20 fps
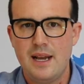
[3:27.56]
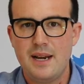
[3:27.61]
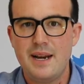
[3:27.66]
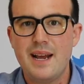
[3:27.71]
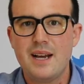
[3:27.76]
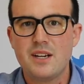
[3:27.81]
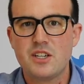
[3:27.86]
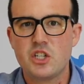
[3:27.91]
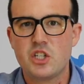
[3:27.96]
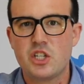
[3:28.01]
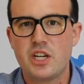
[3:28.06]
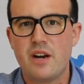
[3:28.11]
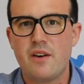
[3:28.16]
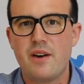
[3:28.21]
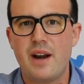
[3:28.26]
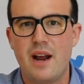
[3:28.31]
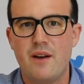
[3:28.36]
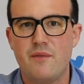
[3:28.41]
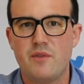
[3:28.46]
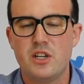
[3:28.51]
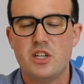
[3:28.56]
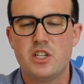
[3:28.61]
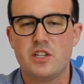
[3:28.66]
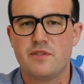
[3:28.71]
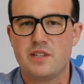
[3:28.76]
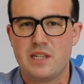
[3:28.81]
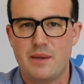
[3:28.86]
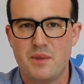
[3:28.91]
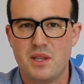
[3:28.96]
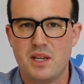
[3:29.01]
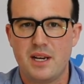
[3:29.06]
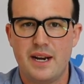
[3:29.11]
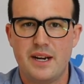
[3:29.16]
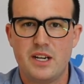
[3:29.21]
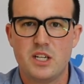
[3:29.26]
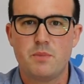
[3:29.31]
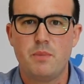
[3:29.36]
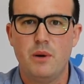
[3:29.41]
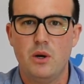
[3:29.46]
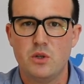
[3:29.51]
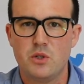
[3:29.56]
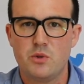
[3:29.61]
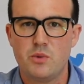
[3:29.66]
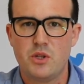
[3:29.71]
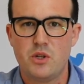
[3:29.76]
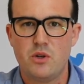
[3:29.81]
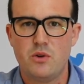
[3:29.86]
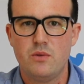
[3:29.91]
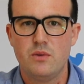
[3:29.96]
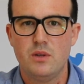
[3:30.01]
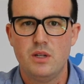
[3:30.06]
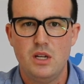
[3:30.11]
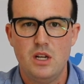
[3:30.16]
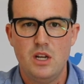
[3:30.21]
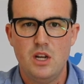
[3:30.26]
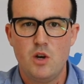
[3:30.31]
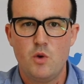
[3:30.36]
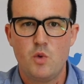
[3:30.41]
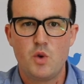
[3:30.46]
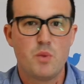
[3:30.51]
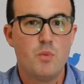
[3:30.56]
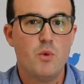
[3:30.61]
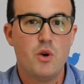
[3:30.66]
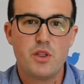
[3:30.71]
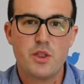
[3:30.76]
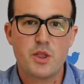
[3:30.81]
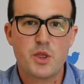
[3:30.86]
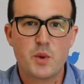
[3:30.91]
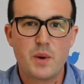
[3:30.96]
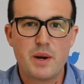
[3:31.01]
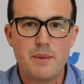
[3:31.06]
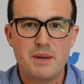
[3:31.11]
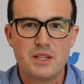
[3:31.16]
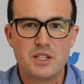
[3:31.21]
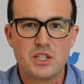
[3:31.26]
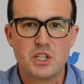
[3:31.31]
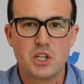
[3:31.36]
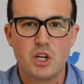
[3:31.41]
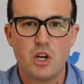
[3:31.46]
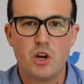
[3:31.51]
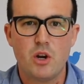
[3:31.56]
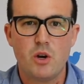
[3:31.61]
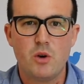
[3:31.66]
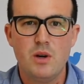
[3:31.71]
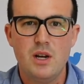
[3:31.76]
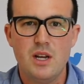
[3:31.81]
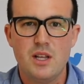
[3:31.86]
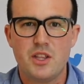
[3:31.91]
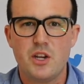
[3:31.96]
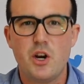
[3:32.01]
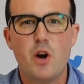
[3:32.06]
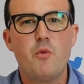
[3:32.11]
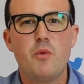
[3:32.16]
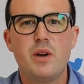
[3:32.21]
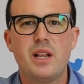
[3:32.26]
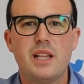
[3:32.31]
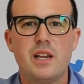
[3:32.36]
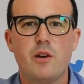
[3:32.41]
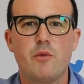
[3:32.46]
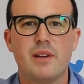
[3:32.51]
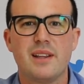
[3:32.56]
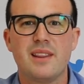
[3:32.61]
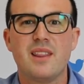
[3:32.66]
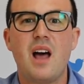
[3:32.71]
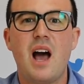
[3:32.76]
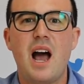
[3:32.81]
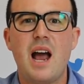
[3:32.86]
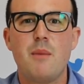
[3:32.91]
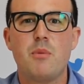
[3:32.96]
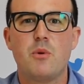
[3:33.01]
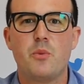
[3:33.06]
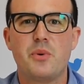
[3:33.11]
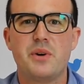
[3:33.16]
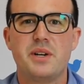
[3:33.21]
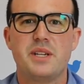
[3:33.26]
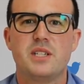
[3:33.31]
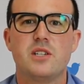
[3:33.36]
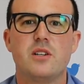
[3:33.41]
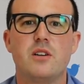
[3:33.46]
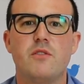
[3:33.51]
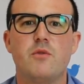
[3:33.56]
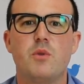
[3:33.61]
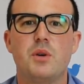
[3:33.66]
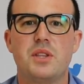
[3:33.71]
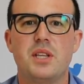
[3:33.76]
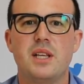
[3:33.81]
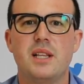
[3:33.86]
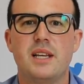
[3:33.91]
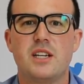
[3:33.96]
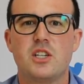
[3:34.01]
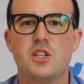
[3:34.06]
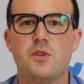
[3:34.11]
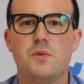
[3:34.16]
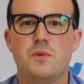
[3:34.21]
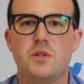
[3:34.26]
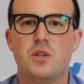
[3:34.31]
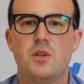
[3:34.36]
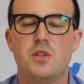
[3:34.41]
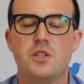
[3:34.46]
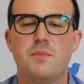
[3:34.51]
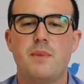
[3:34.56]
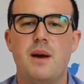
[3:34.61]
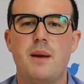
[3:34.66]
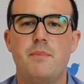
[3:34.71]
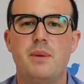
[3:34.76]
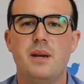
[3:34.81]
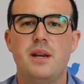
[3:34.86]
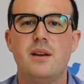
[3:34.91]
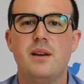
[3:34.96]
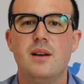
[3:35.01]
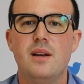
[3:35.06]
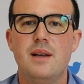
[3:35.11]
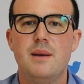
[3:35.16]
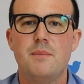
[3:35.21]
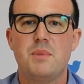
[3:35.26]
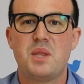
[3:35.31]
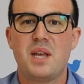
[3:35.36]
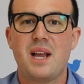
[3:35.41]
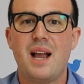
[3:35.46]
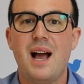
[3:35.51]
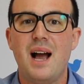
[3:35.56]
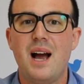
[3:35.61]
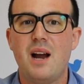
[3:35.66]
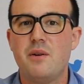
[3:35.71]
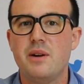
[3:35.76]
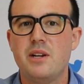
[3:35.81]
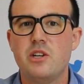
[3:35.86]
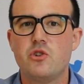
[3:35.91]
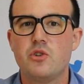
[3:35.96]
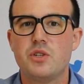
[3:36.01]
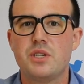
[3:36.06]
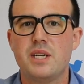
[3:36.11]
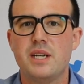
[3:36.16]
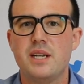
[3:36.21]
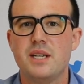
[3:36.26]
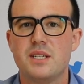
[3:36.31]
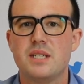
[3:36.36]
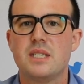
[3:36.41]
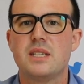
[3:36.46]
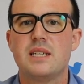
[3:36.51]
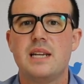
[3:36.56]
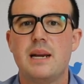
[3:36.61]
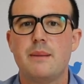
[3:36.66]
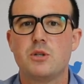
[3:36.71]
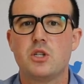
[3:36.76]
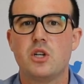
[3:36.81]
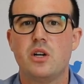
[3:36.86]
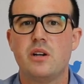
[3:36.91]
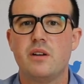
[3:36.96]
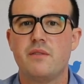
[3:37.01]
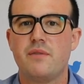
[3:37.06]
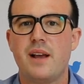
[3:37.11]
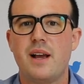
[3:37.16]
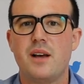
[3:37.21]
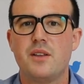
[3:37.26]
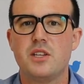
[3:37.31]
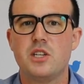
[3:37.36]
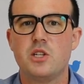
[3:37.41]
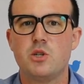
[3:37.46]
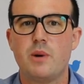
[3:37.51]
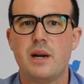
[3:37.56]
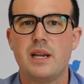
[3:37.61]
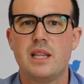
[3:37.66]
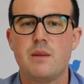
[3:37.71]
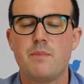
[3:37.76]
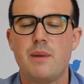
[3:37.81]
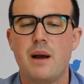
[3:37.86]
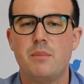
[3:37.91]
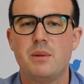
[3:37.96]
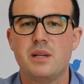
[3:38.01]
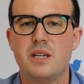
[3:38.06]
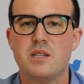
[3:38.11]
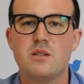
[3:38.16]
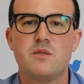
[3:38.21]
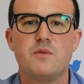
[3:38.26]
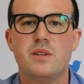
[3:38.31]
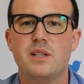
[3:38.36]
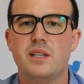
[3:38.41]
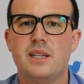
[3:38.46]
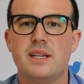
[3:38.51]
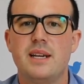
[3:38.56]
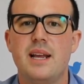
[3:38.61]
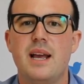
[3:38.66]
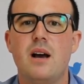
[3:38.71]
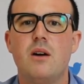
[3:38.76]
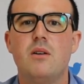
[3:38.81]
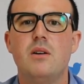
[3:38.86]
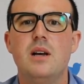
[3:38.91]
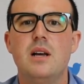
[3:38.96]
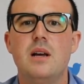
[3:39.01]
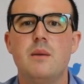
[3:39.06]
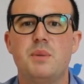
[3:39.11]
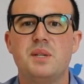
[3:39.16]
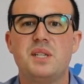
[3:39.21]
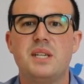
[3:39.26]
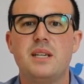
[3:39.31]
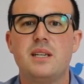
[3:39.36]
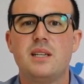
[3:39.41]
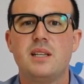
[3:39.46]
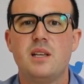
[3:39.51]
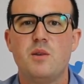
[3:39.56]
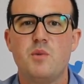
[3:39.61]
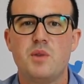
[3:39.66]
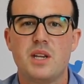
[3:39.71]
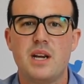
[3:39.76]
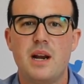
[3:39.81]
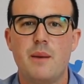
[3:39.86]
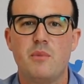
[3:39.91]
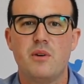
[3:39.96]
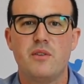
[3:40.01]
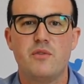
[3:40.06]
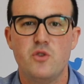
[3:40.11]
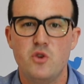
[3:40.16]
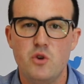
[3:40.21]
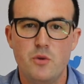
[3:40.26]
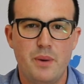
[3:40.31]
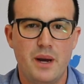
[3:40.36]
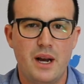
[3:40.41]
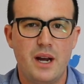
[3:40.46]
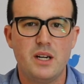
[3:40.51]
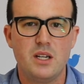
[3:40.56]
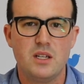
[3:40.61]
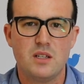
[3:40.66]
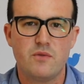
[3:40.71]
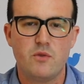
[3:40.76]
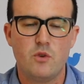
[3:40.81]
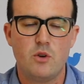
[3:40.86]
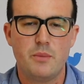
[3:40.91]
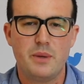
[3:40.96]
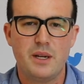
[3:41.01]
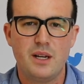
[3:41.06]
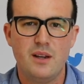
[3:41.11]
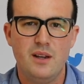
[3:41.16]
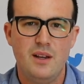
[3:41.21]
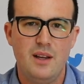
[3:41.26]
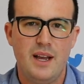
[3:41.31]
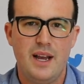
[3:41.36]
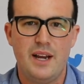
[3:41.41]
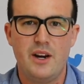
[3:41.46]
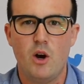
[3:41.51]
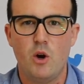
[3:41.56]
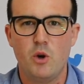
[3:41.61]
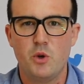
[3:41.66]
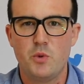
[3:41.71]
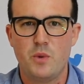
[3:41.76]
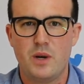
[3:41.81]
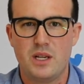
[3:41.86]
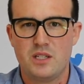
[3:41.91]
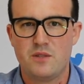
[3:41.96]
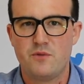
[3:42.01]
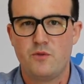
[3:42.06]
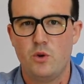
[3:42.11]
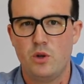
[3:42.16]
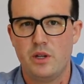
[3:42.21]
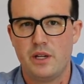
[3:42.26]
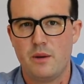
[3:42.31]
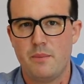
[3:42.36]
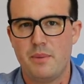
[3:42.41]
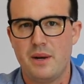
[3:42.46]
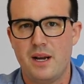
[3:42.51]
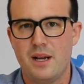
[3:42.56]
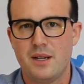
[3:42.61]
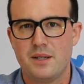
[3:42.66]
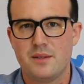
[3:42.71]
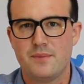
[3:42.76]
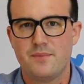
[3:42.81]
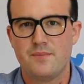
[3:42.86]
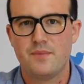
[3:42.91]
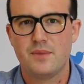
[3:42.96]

And now to share an average of some of the latest polls with you. With more than three months to go, they're not really a reliable predictor of what the election results might be, but they are interesting as a snapshot of how the Israeli public is feeling now, particularly with a number of new parties forming and old ones falling apart.